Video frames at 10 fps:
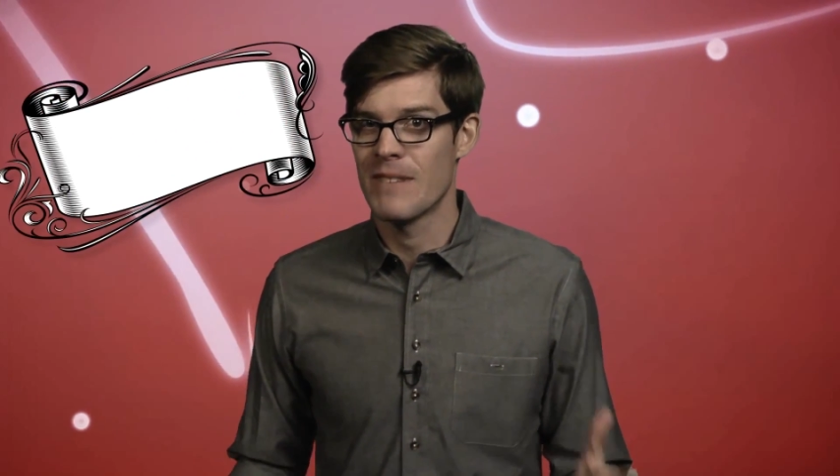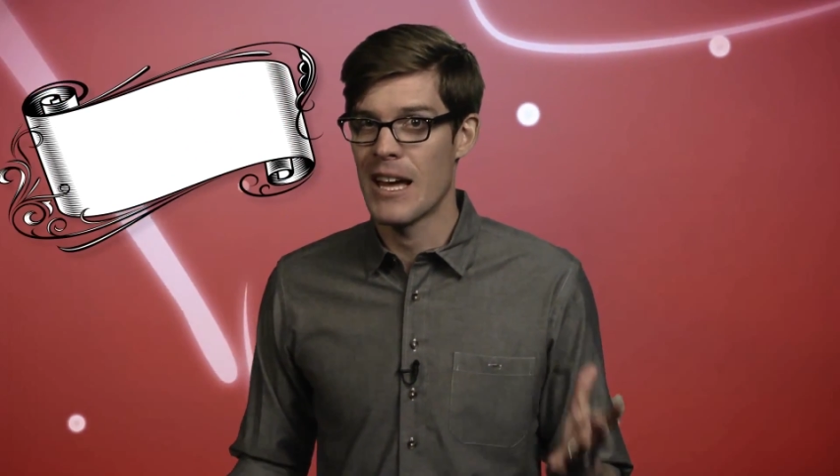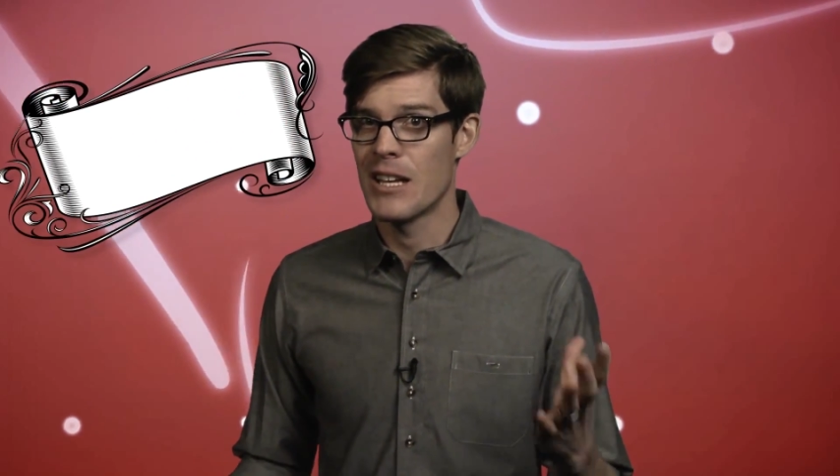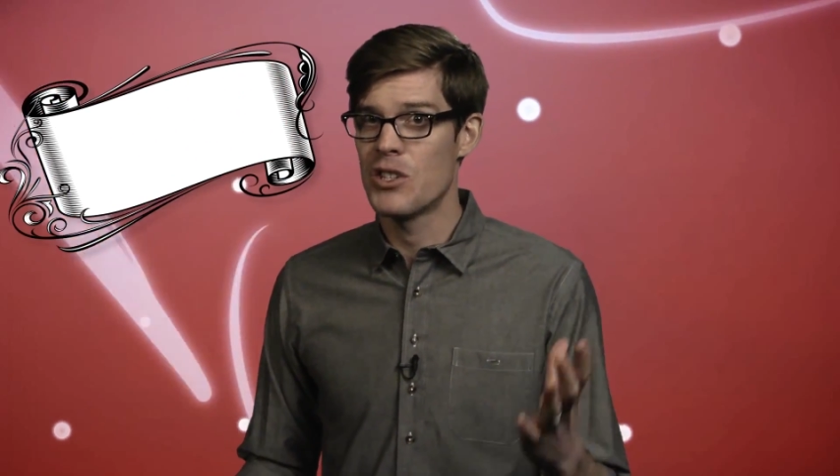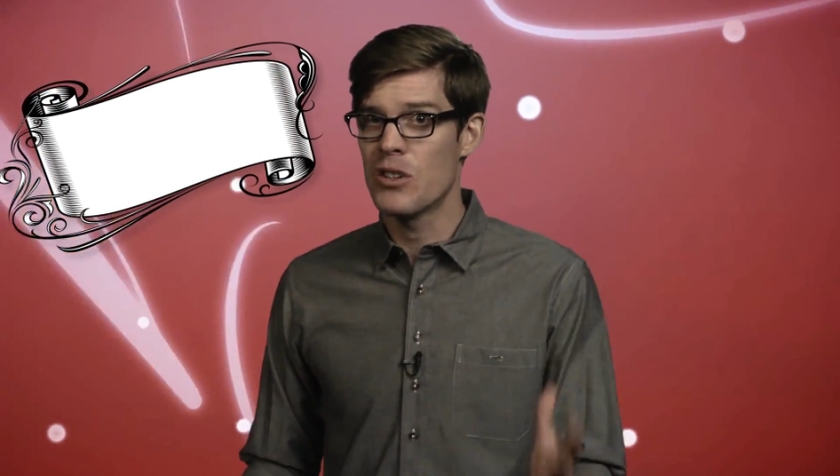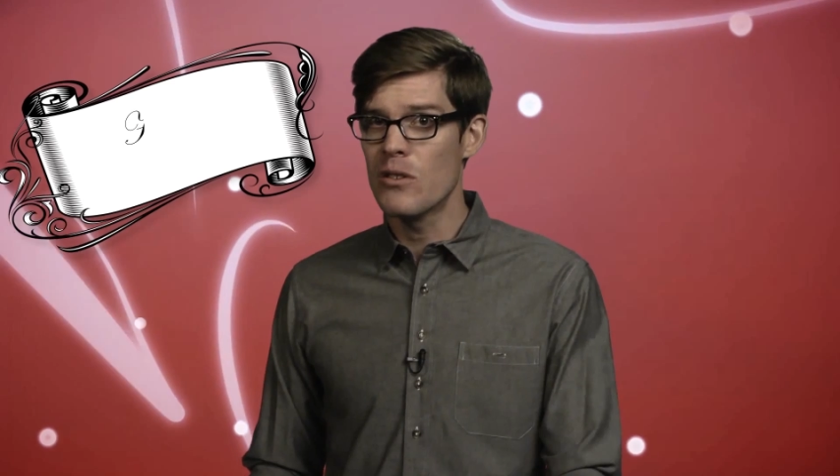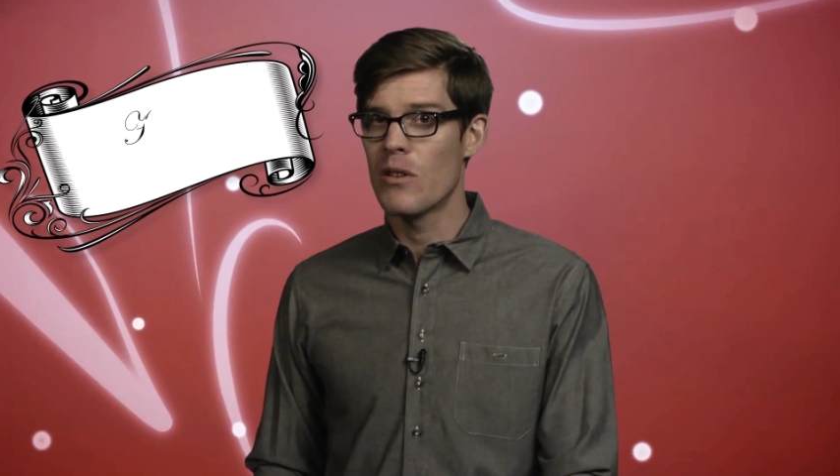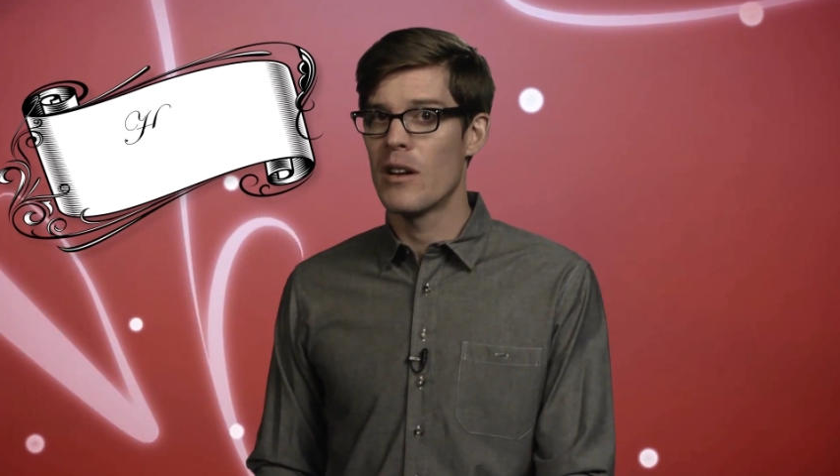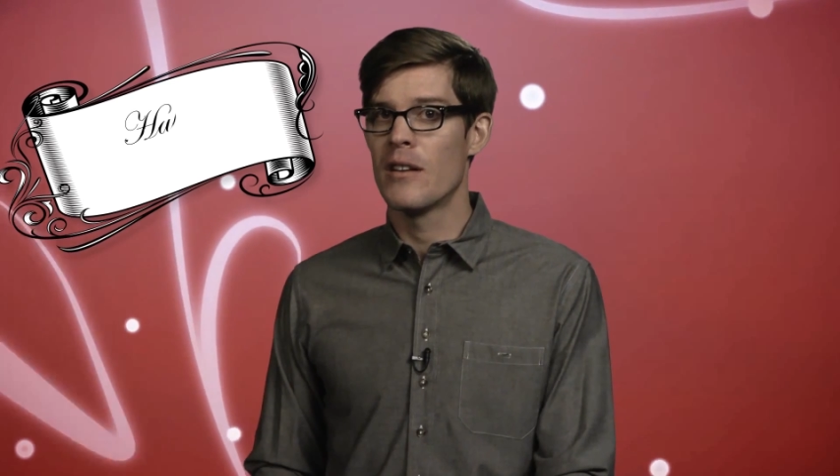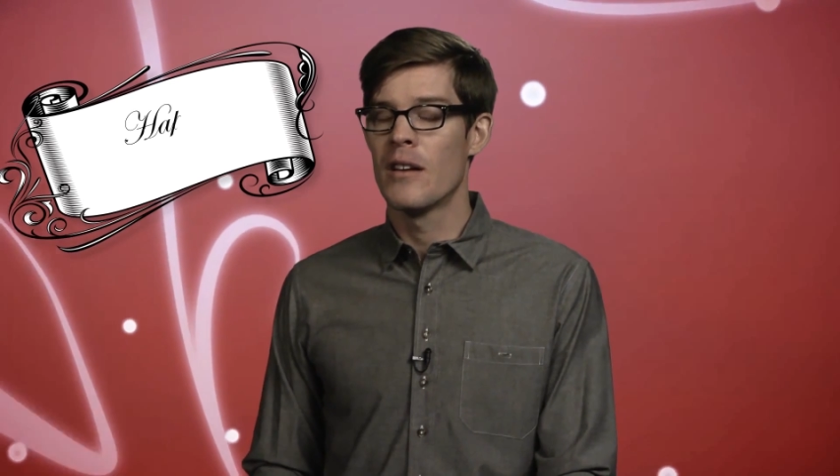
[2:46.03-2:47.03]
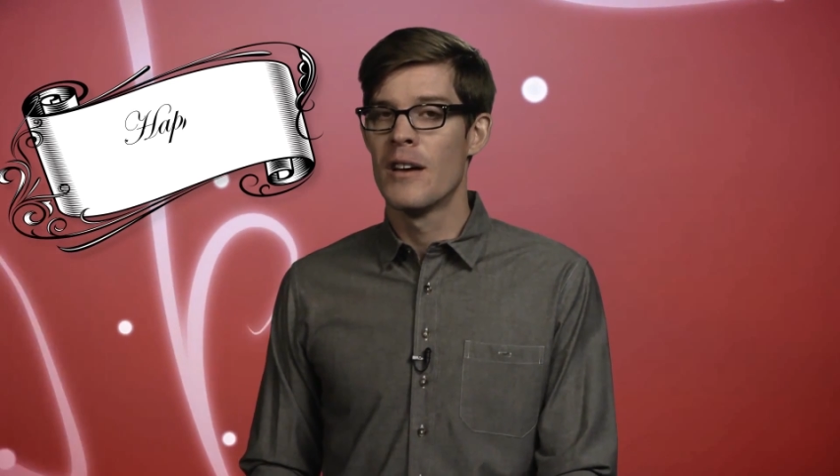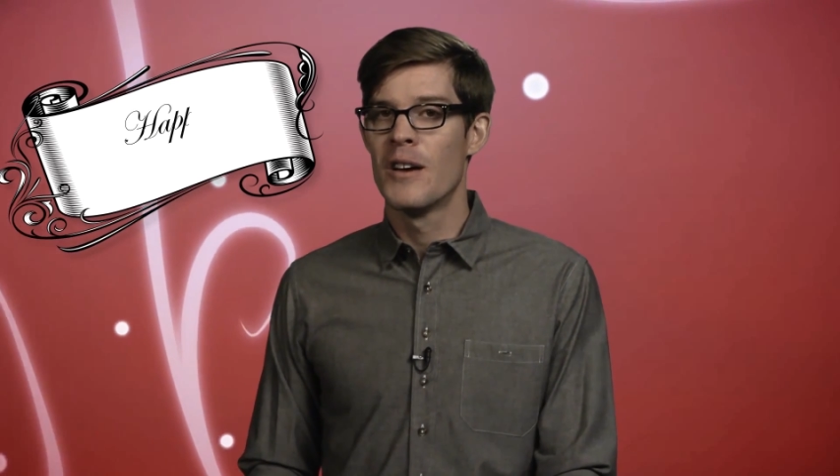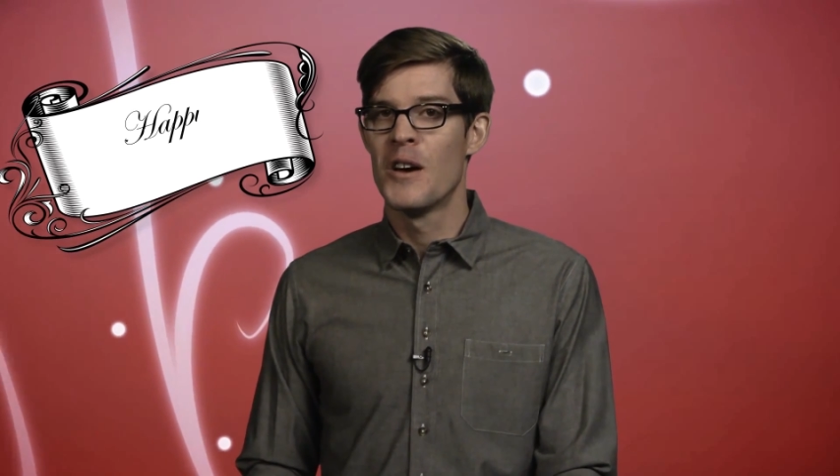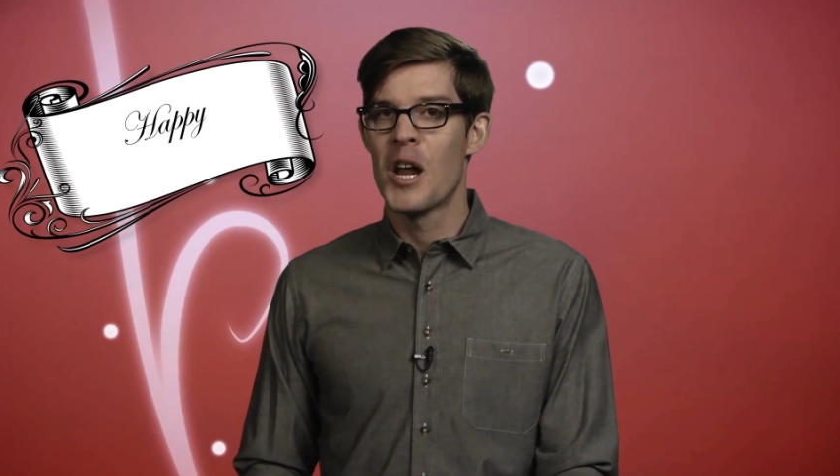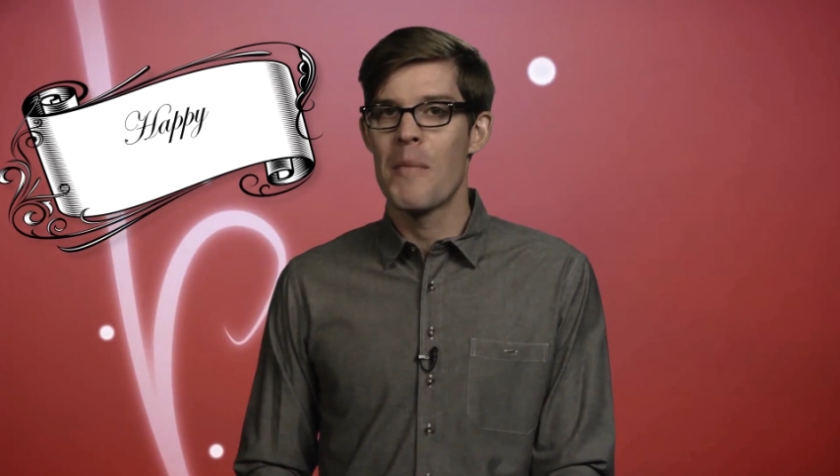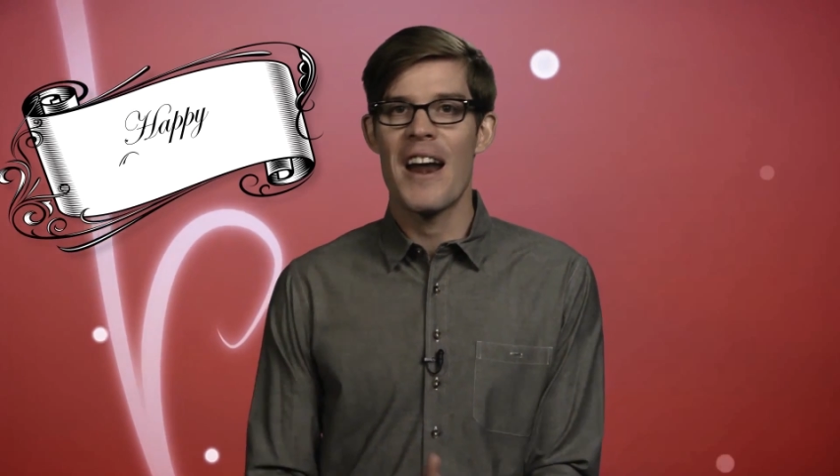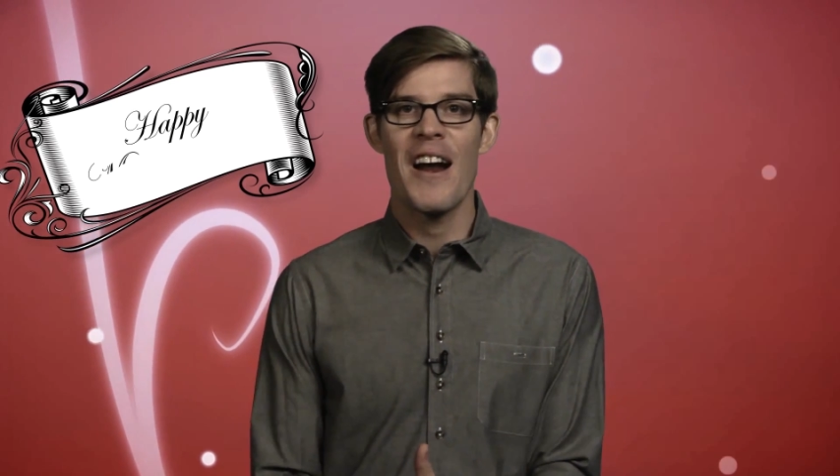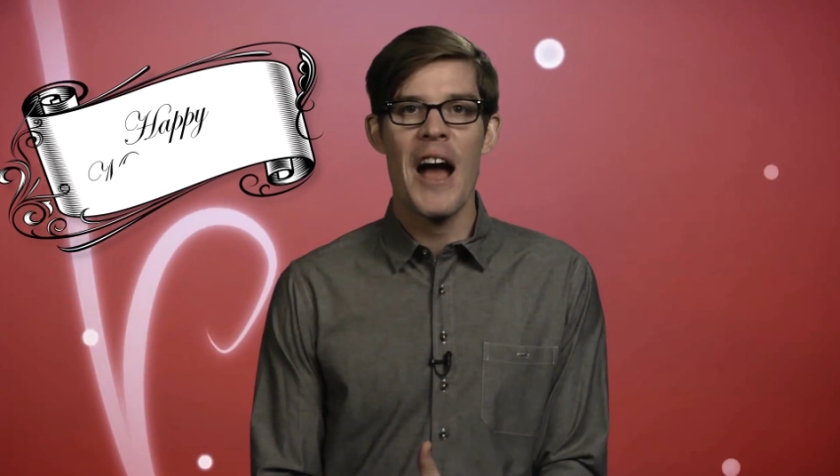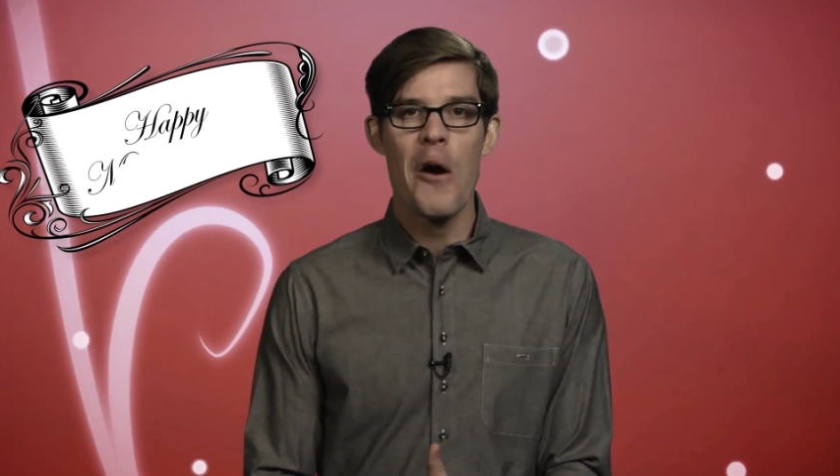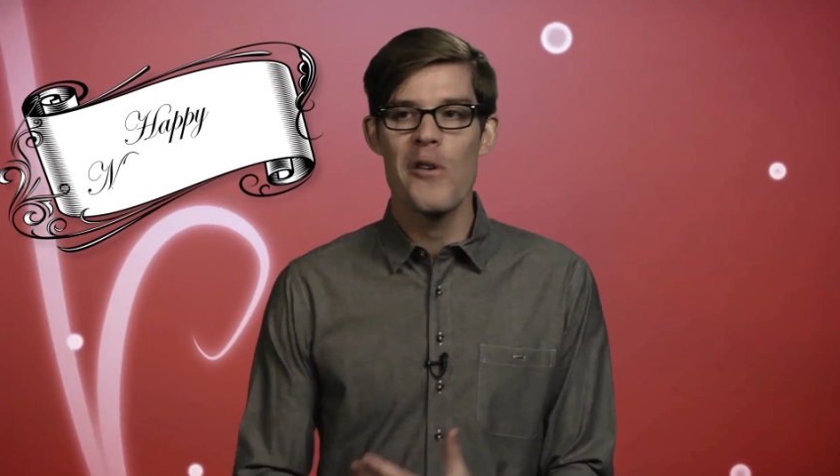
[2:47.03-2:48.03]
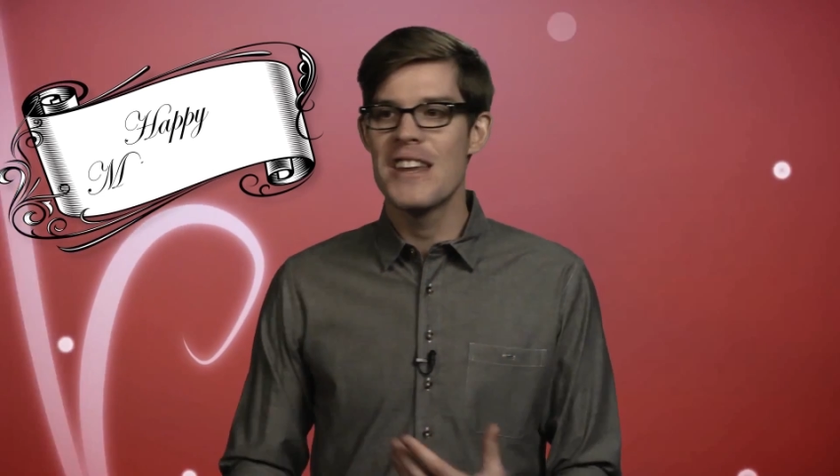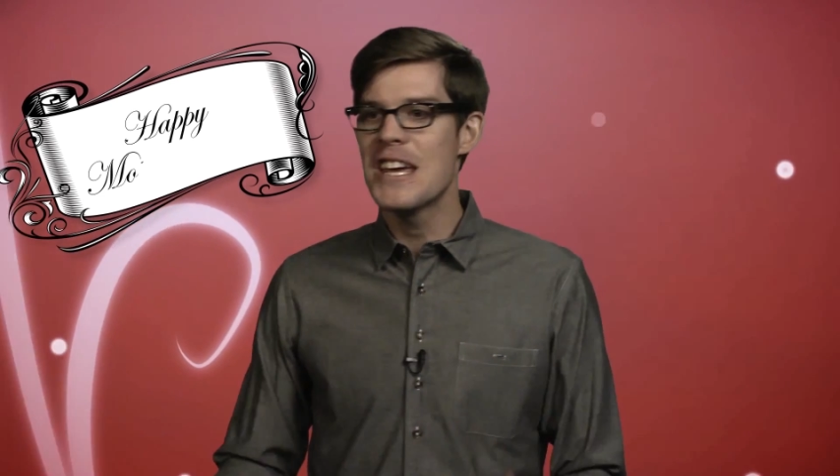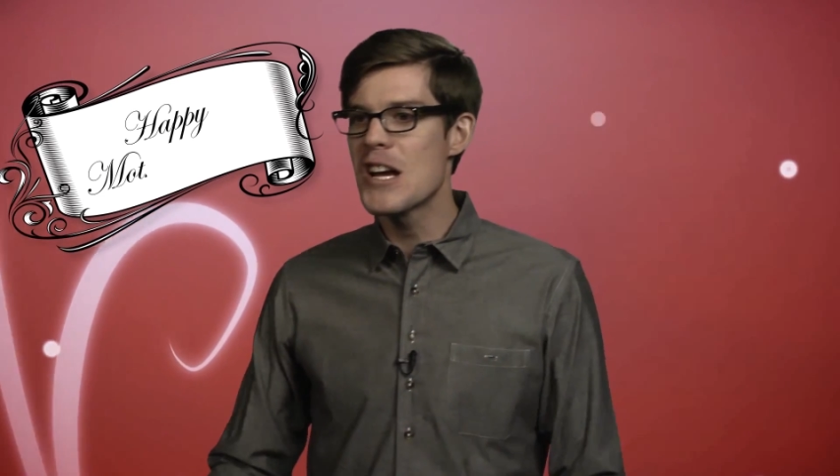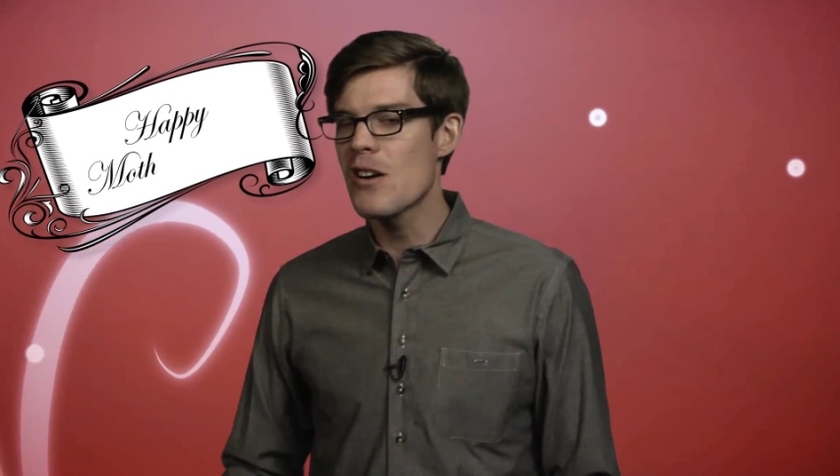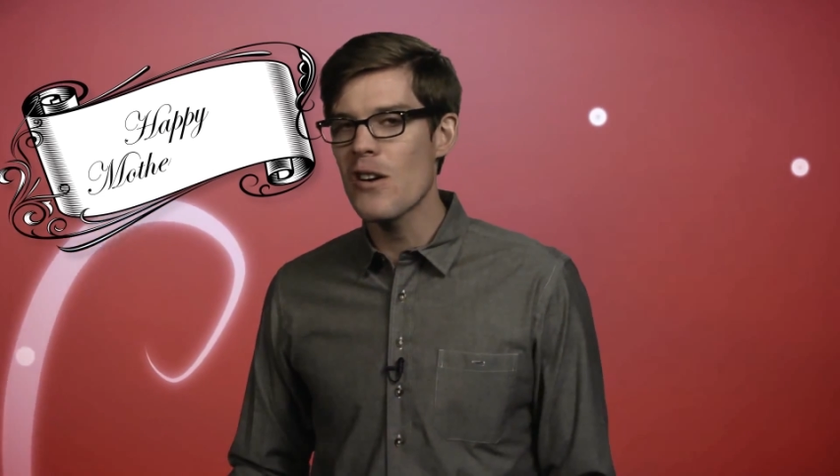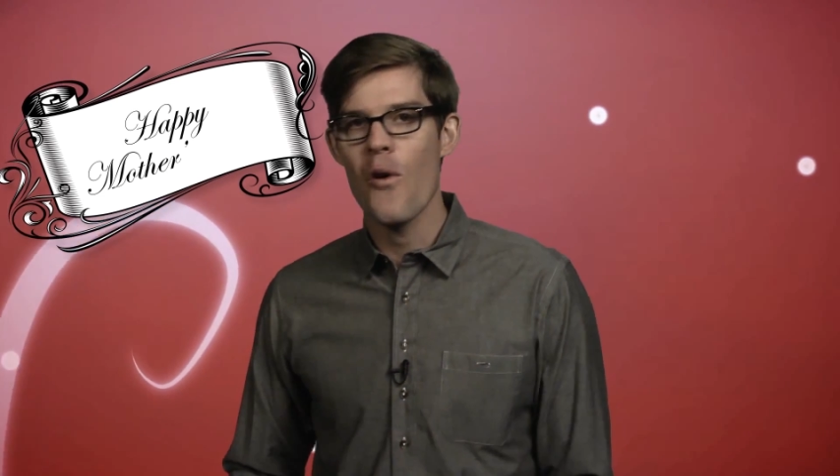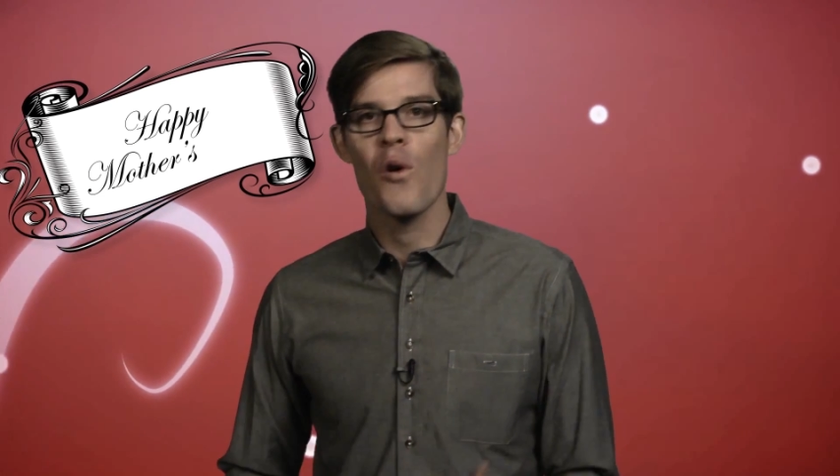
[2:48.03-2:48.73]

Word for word: and children, no matter how near